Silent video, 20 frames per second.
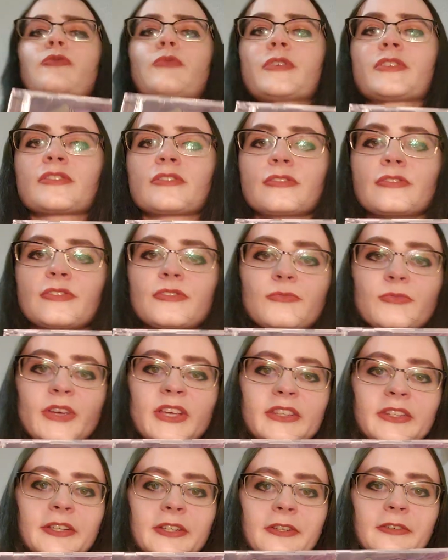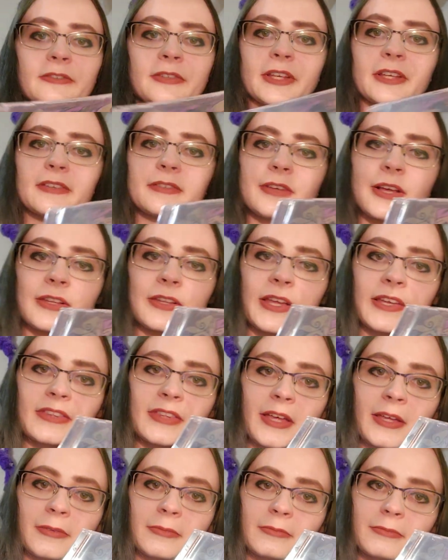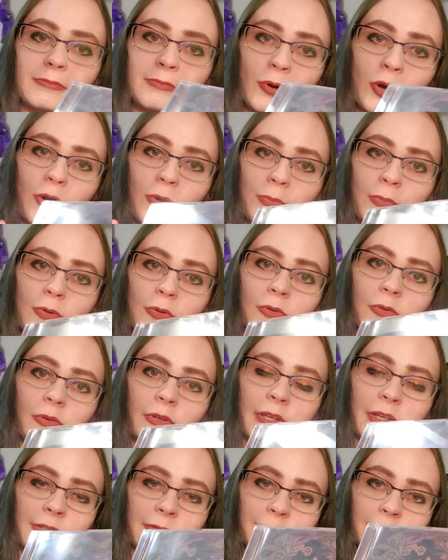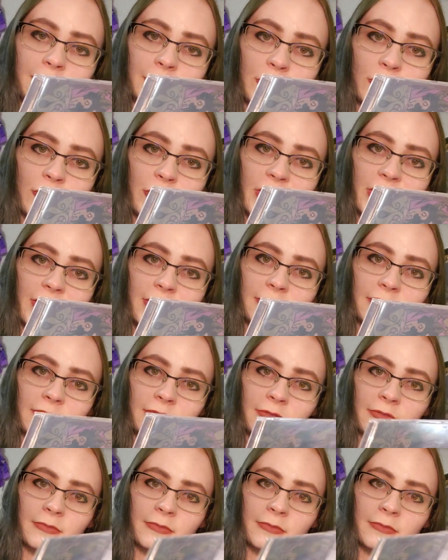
Wizards We Live. Like, I like that purple and green.